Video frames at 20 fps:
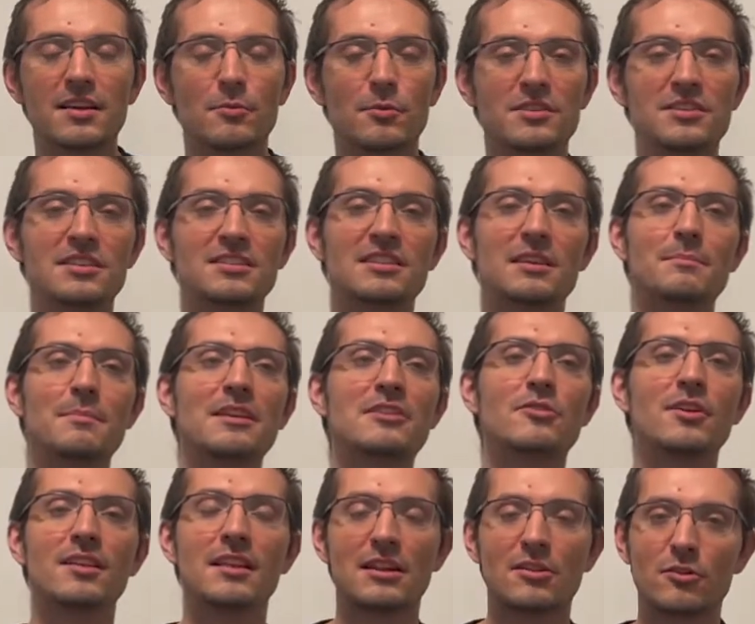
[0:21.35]
which is the metric
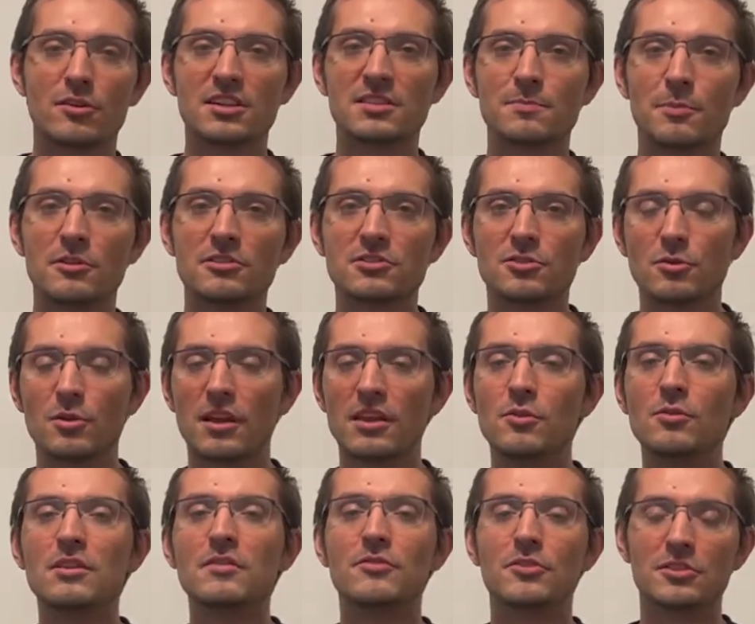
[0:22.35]
that corresponds to a
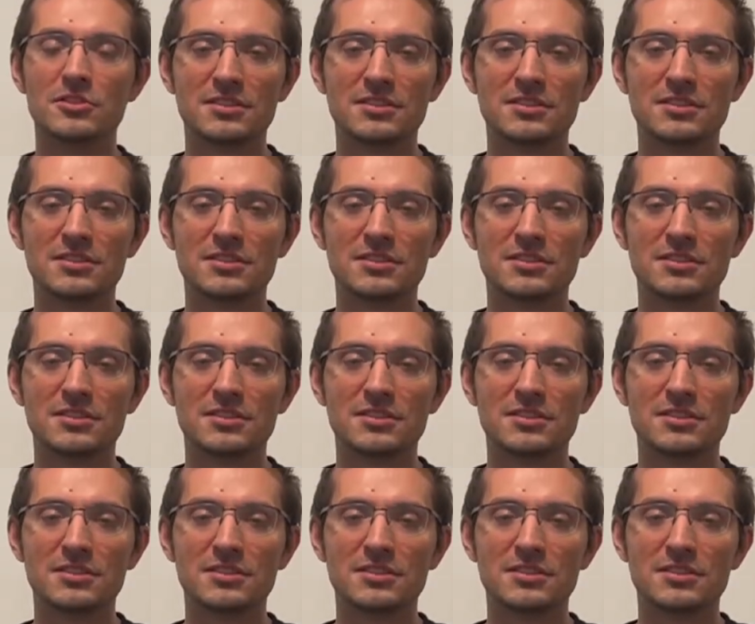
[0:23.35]
universe